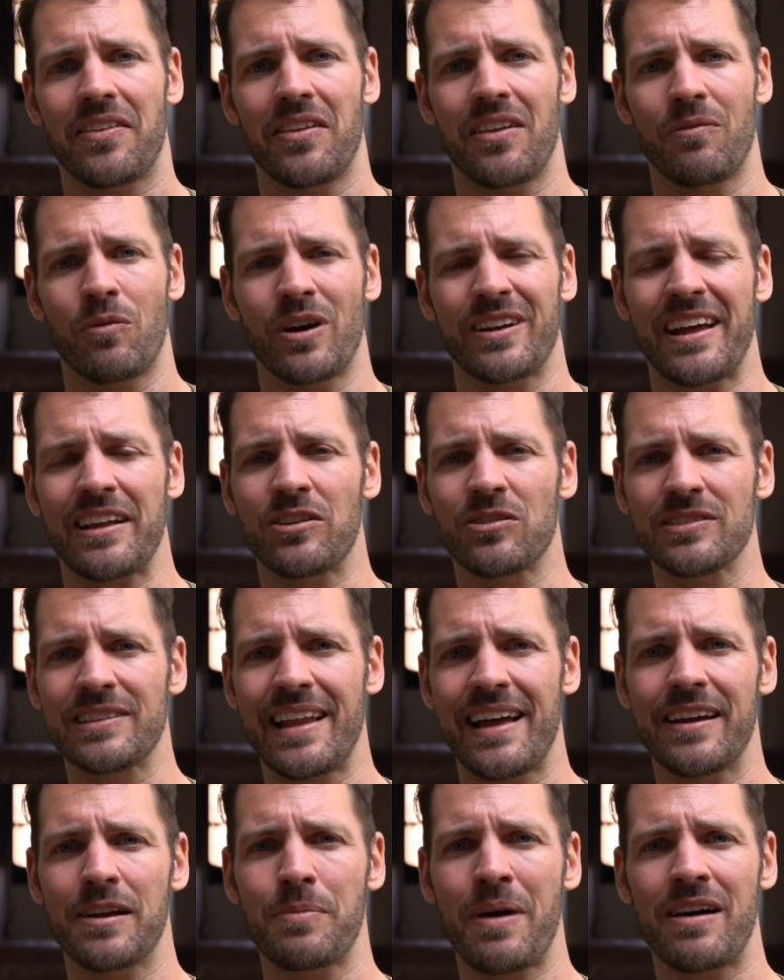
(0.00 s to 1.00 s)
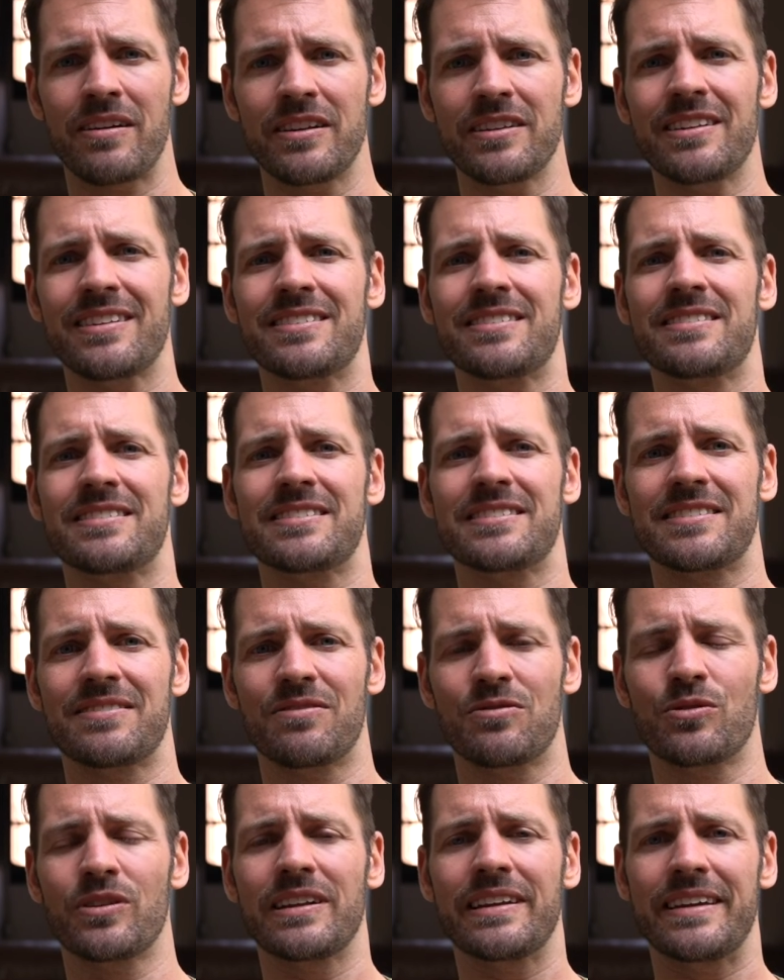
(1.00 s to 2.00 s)
what I don't like about it, it's
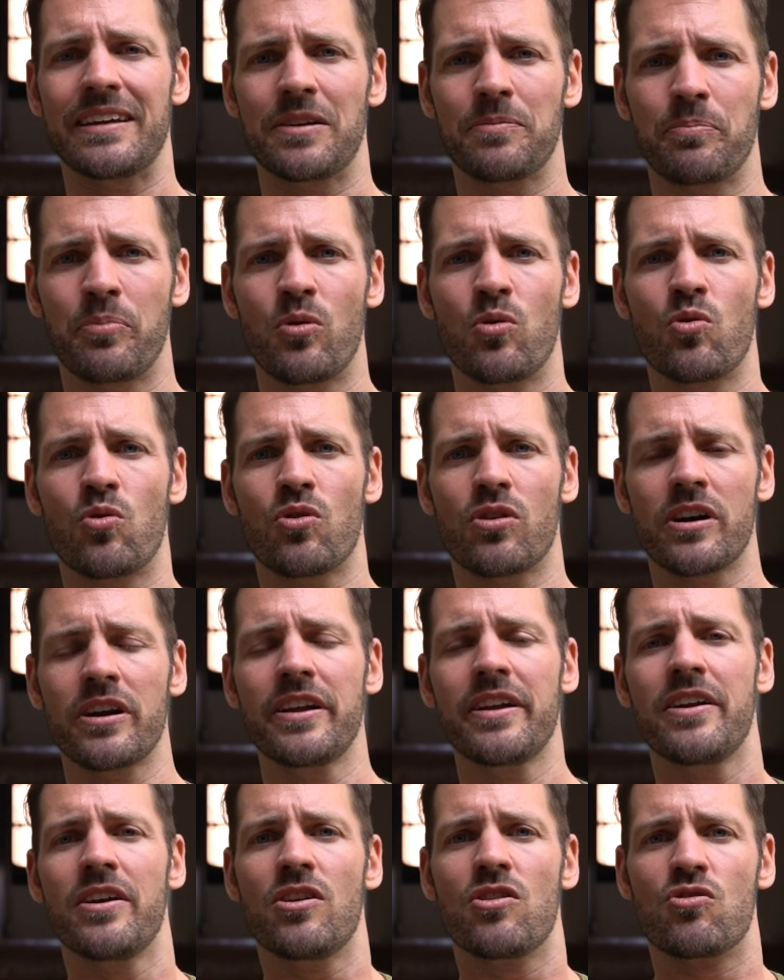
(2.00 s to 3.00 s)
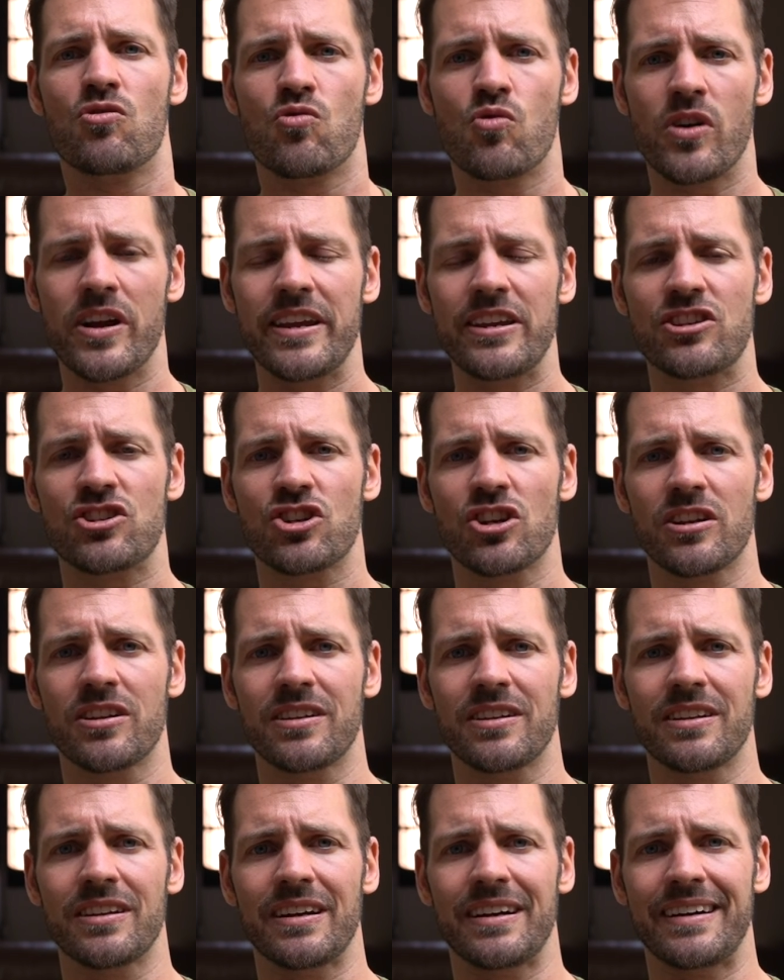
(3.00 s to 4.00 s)
really a poor
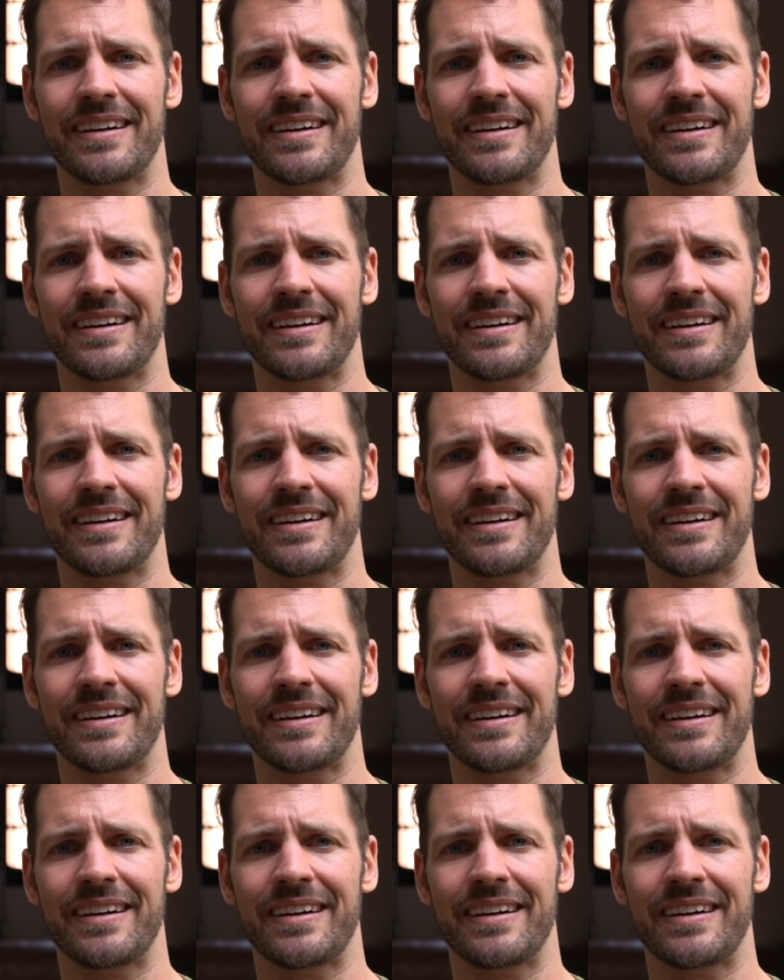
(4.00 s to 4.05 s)
region,